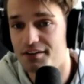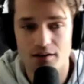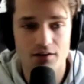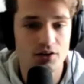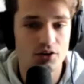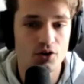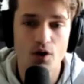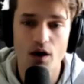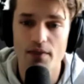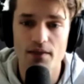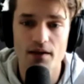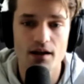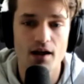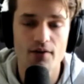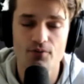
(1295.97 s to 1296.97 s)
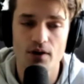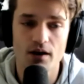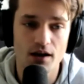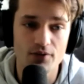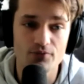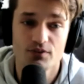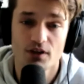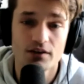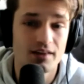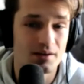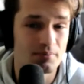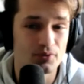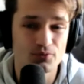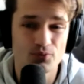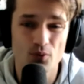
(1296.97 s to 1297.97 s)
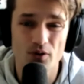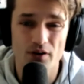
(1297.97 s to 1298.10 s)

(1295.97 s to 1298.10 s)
you know, and then I've done that before,